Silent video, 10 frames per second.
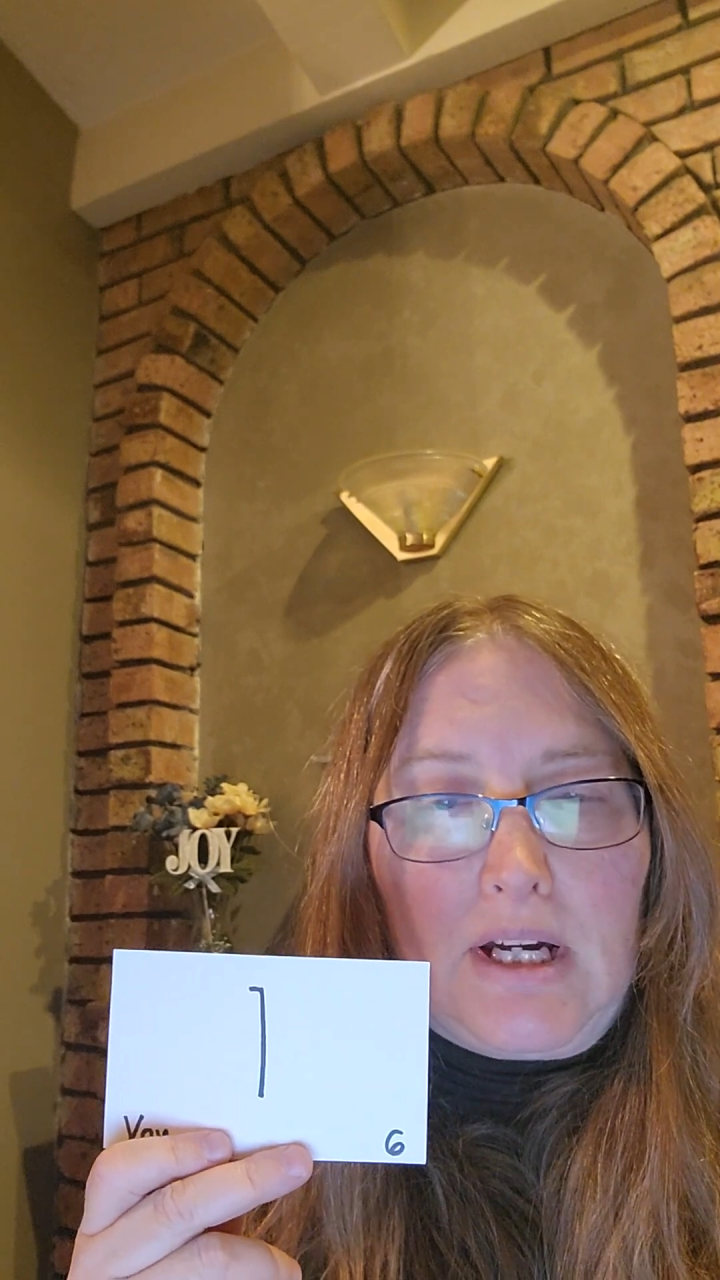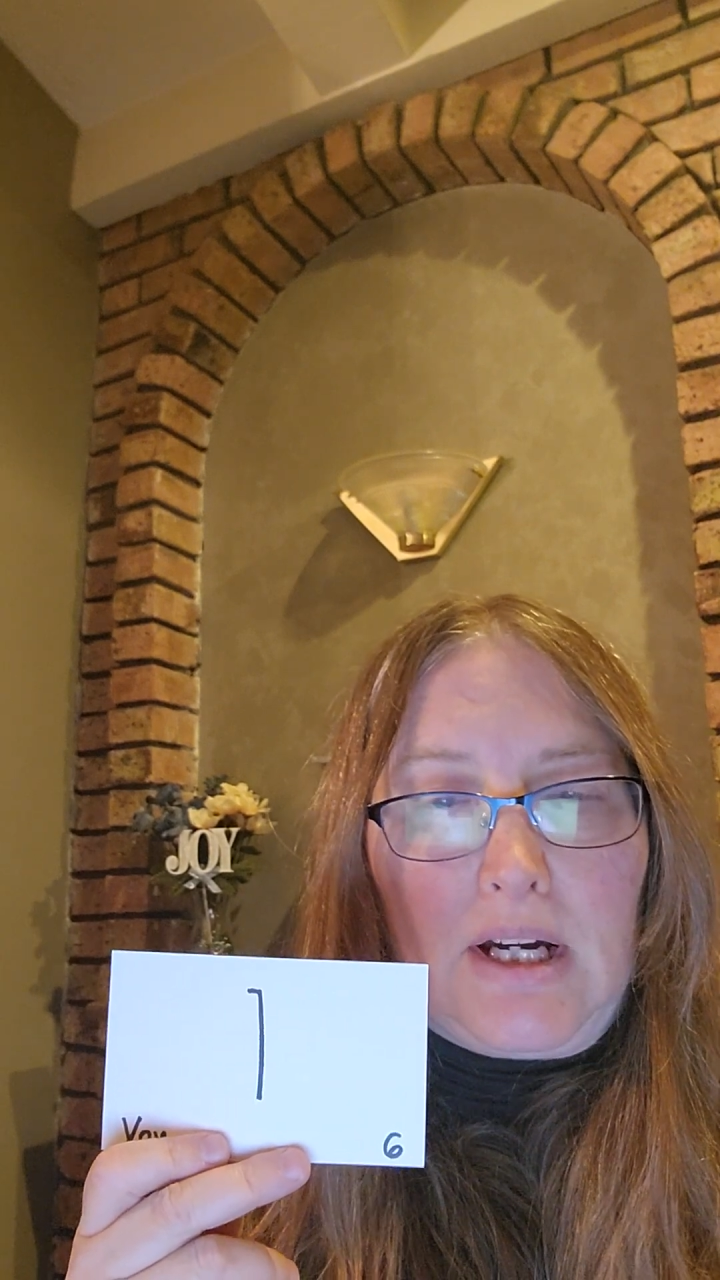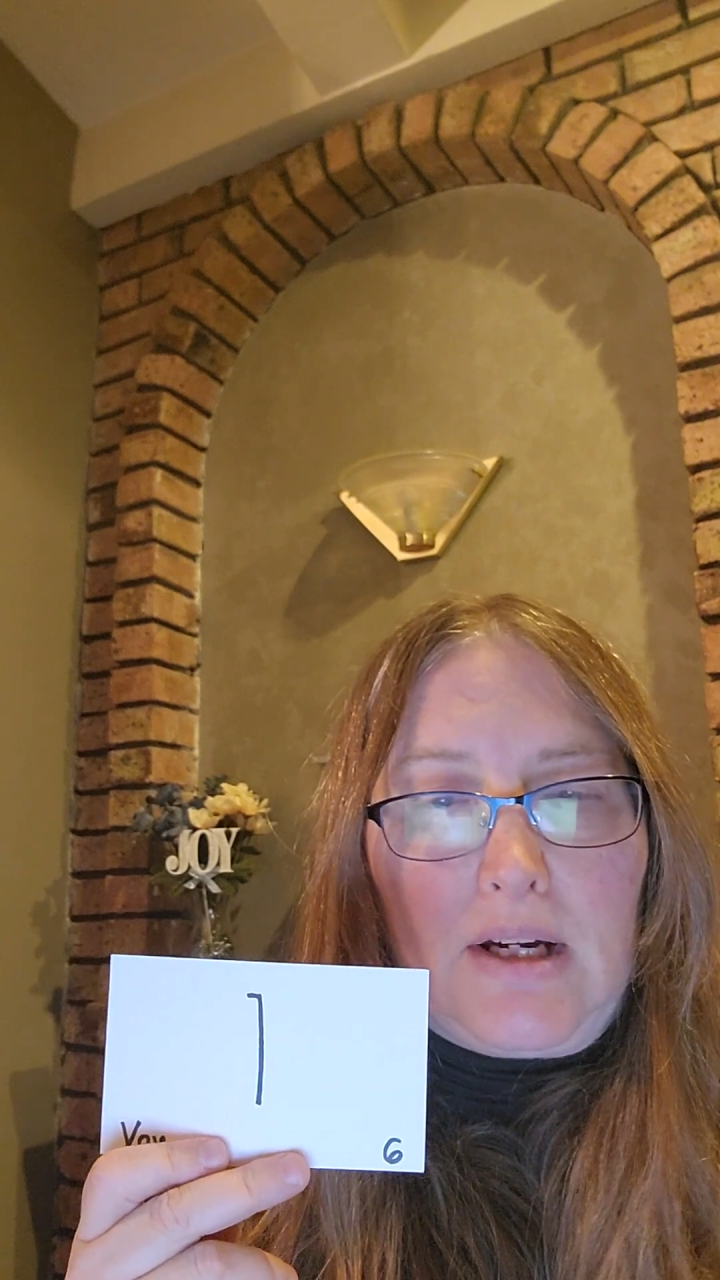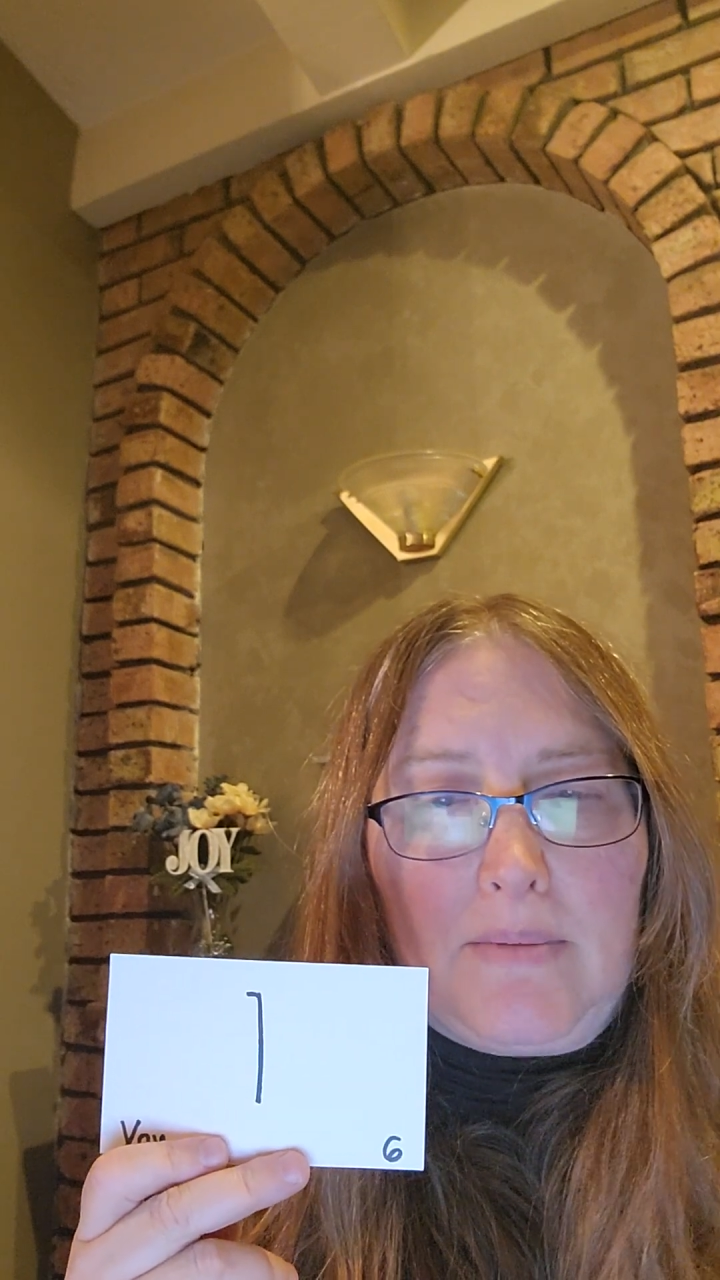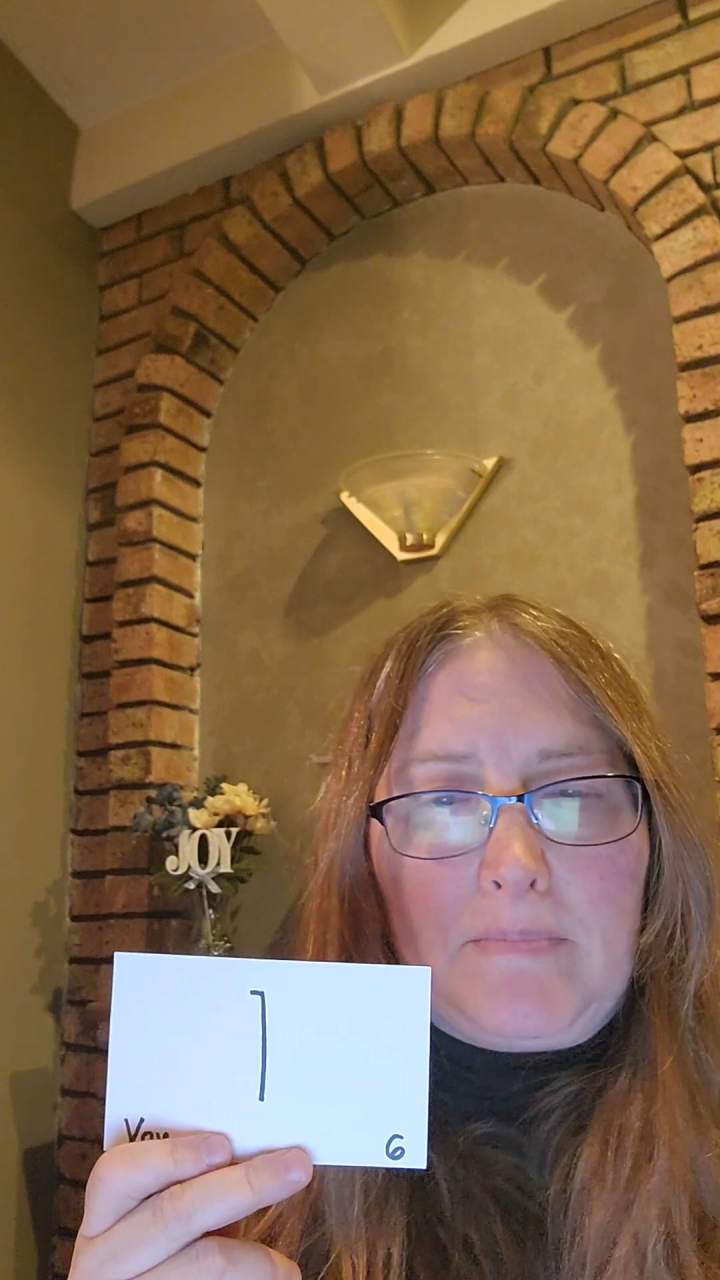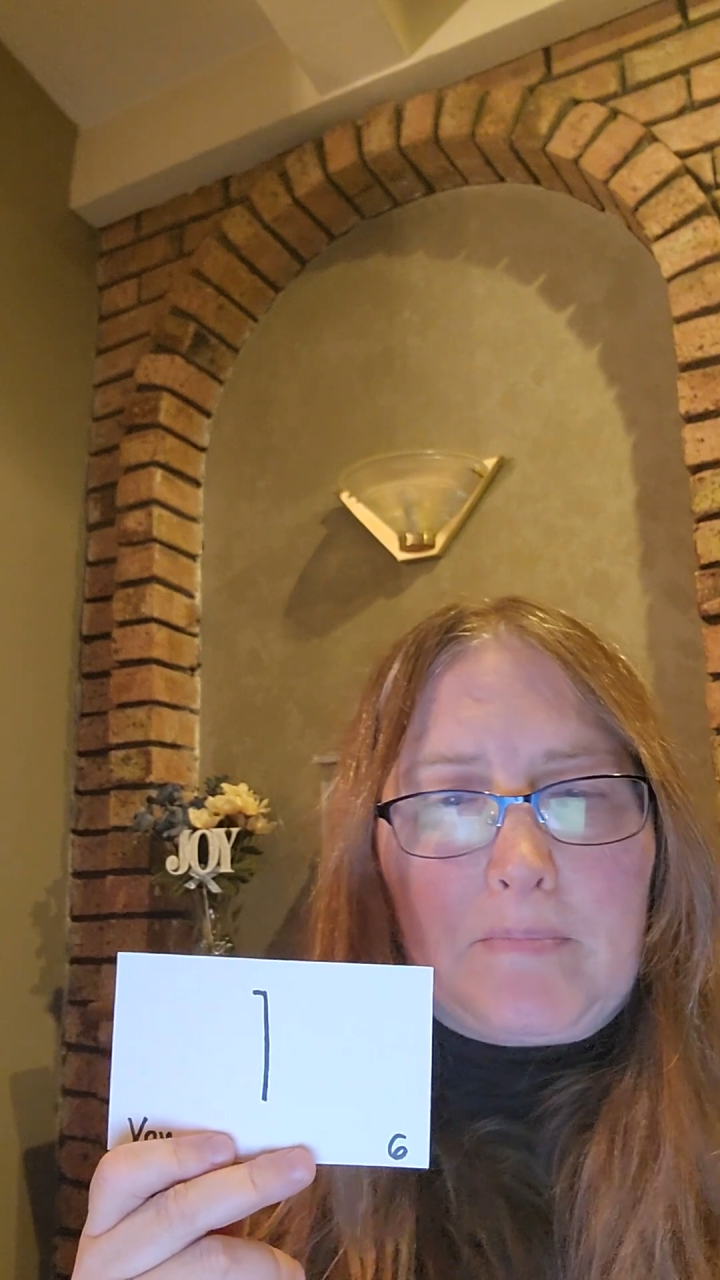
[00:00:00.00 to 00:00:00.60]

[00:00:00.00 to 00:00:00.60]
the